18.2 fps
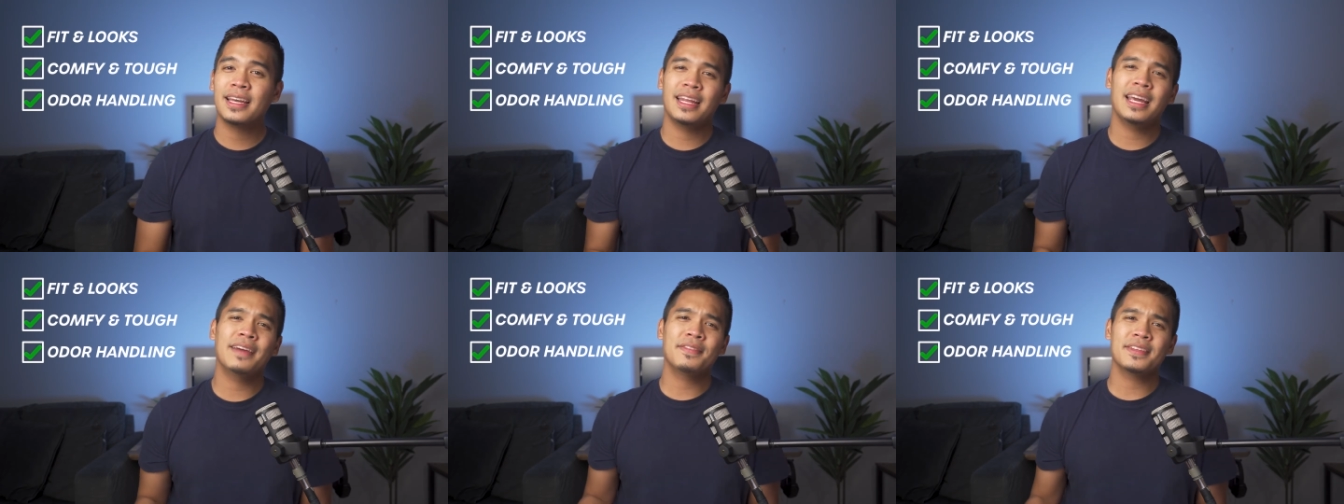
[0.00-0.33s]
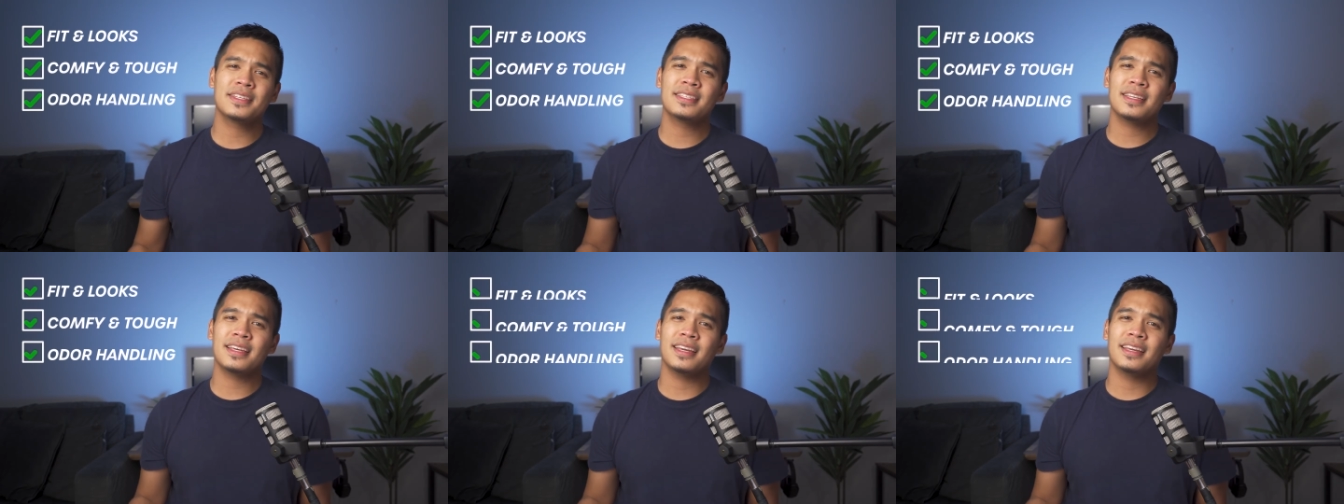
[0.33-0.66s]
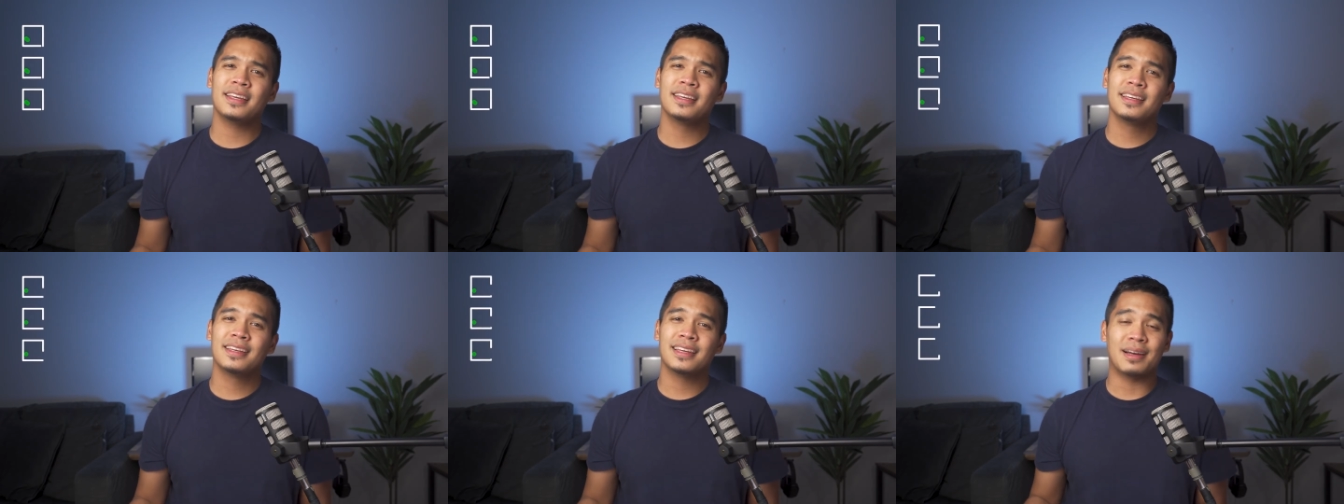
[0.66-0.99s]
and I have to
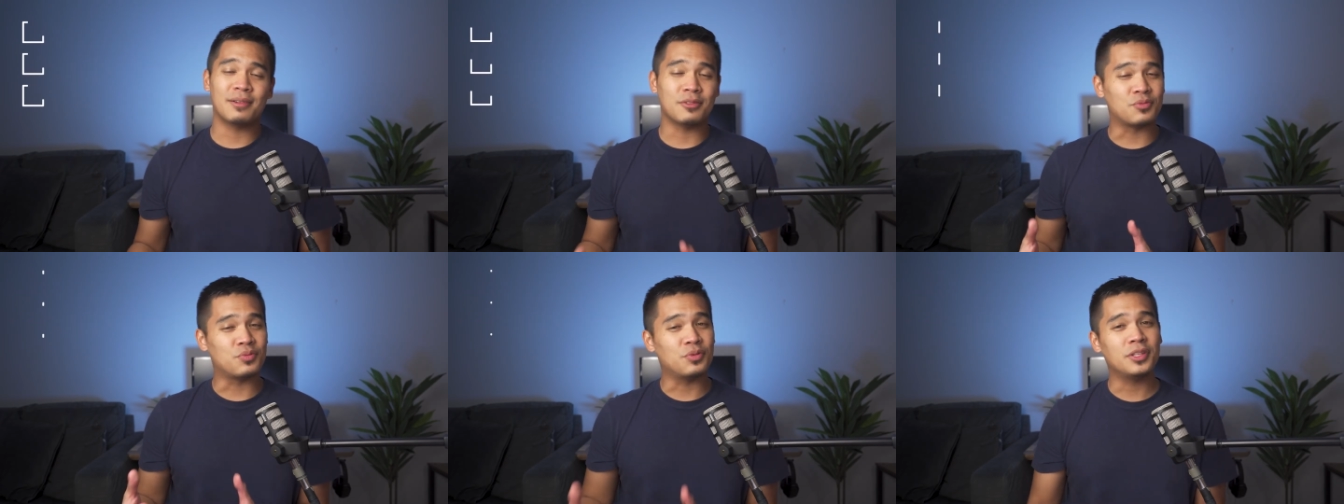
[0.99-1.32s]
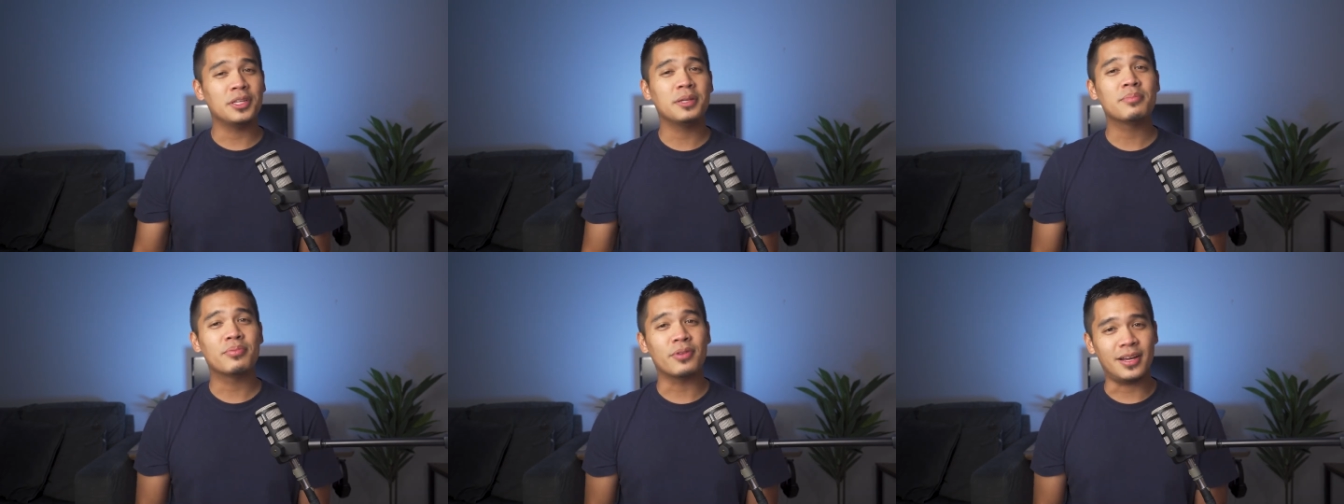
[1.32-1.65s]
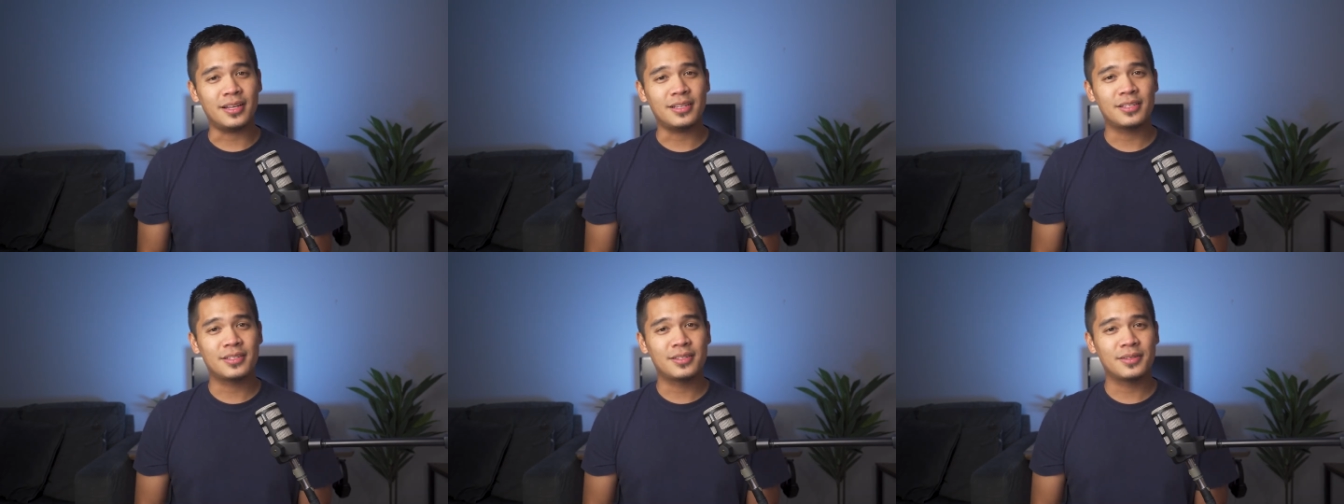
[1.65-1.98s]
say, I was really
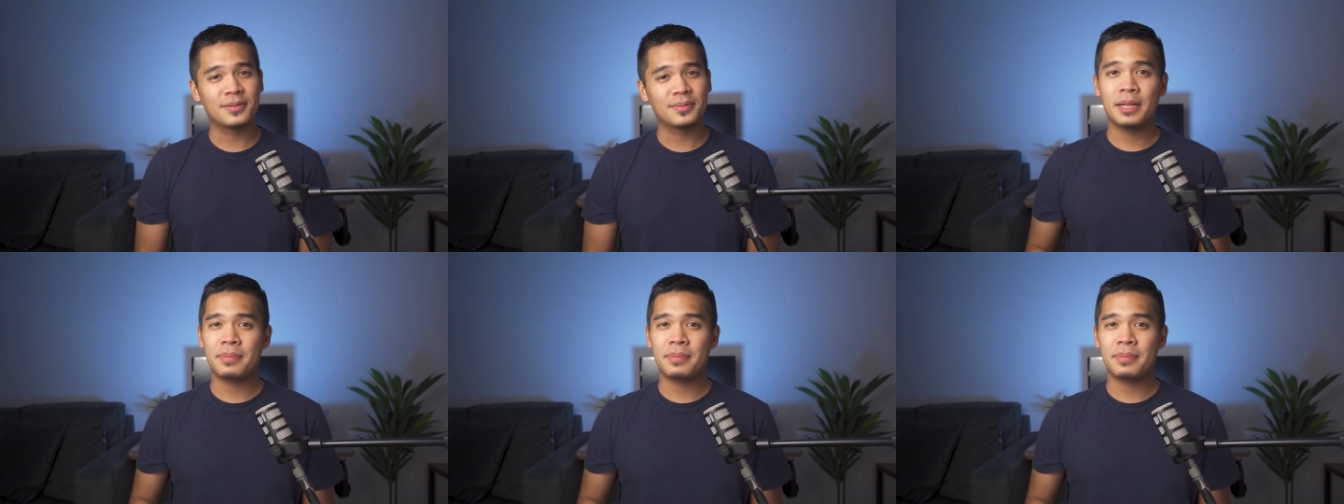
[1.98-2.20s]
impressed.